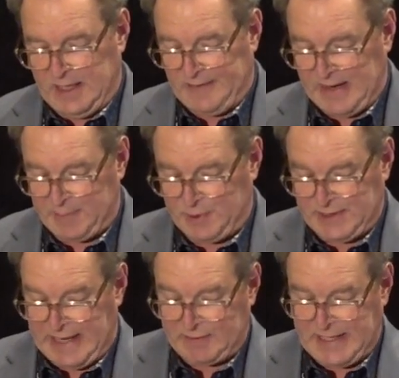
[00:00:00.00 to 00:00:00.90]
A vibrant
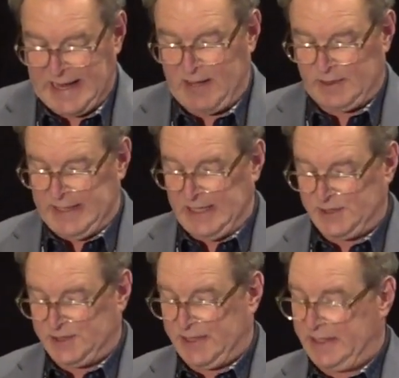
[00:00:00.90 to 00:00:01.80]
downtown allows
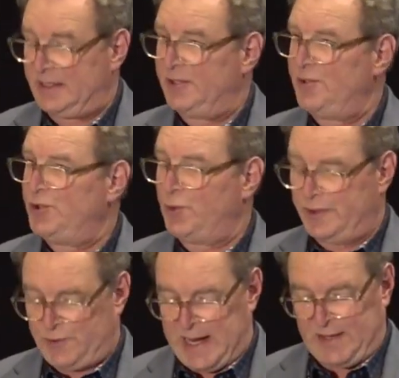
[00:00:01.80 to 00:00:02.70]
us to continue to
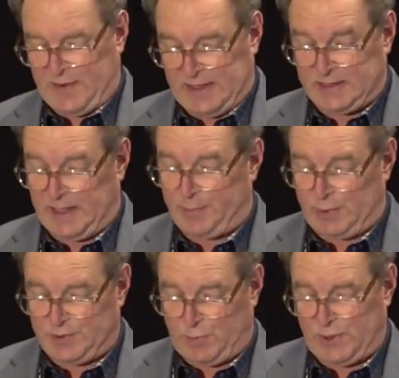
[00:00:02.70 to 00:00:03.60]
attract things like
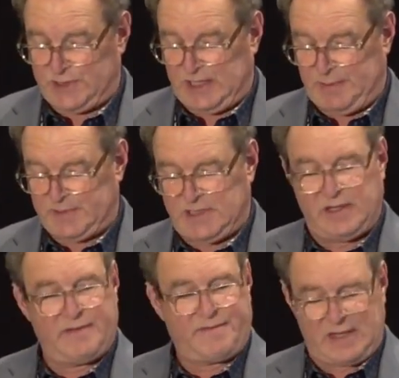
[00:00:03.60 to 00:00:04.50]
pro sports teams,
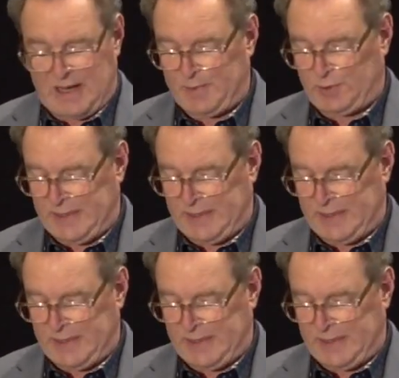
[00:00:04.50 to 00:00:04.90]
phenomenal